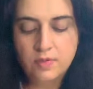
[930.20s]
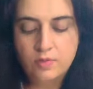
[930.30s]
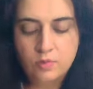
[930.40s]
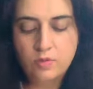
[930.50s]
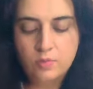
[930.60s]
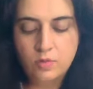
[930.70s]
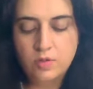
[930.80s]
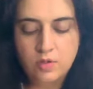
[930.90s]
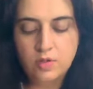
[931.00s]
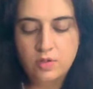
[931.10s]
one more
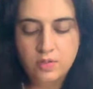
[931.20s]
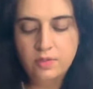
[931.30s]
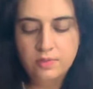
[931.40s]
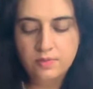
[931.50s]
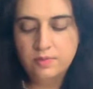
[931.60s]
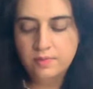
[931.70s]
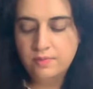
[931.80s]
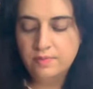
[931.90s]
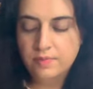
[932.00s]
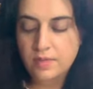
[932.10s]
card.
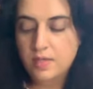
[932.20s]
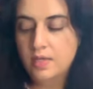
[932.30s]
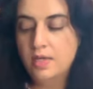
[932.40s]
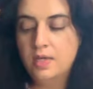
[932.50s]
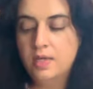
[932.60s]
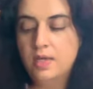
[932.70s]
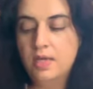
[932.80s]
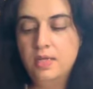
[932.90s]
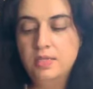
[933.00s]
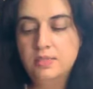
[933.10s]

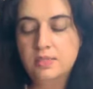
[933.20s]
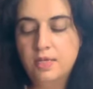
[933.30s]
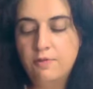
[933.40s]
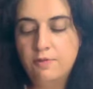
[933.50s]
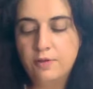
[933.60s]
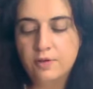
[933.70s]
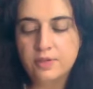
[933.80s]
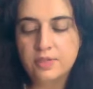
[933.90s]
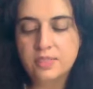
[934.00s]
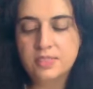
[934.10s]
And it's like
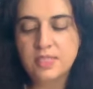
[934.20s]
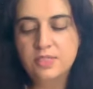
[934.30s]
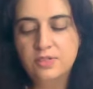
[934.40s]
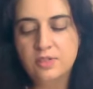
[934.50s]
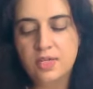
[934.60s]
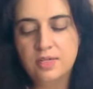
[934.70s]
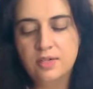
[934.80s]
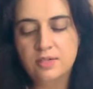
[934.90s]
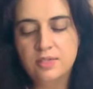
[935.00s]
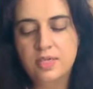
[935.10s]
flirt. Extend your
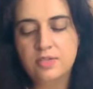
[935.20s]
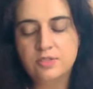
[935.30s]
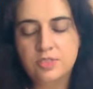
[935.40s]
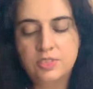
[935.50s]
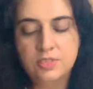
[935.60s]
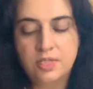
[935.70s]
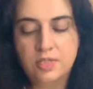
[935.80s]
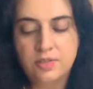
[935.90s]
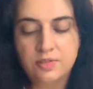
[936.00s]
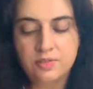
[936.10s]
lighthearted energy to
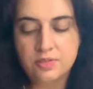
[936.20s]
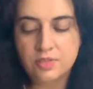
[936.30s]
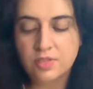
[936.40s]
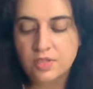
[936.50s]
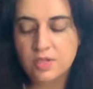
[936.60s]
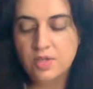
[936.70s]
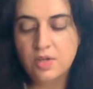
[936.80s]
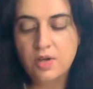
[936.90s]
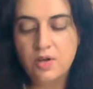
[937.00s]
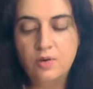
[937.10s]
others.
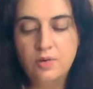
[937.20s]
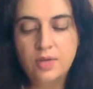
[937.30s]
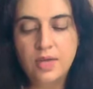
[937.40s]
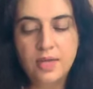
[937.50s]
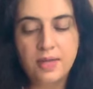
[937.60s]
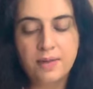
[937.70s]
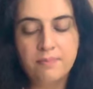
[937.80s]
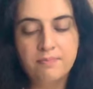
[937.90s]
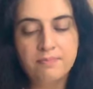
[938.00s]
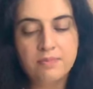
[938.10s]
Okay.
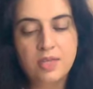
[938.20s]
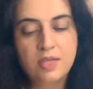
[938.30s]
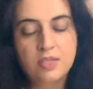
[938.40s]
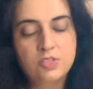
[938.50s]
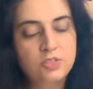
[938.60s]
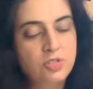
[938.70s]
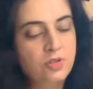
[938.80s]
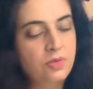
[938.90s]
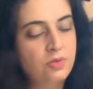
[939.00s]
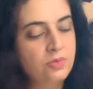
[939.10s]

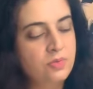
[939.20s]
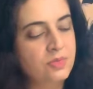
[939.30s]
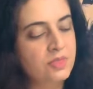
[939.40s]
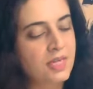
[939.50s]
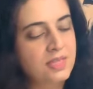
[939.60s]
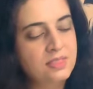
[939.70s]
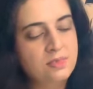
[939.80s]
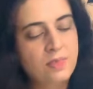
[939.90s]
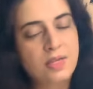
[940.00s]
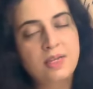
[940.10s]
So that's
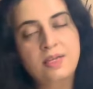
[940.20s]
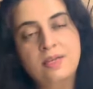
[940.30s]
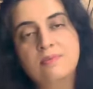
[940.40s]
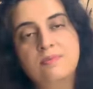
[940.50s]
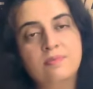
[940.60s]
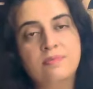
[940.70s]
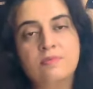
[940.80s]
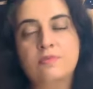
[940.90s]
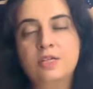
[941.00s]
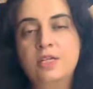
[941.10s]
my
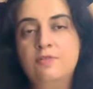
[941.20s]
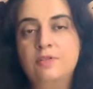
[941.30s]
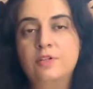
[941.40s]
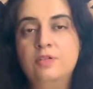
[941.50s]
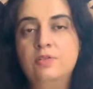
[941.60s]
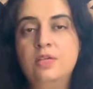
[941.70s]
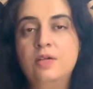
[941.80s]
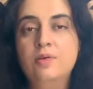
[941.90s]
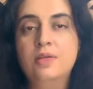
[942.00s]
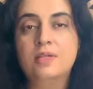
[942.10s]
reading for you,
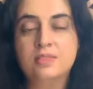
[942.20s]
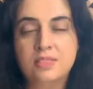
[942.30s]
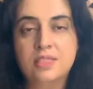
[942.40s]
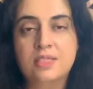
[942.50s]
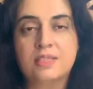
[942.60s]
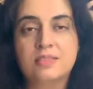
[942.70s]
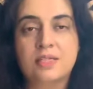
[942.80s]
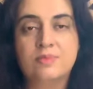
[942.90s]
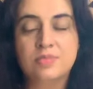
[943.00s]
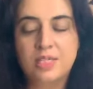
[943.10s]
Leo, and I'll see you next
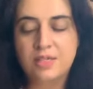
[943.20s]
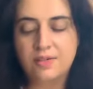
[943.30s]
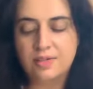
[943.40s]
time. Take care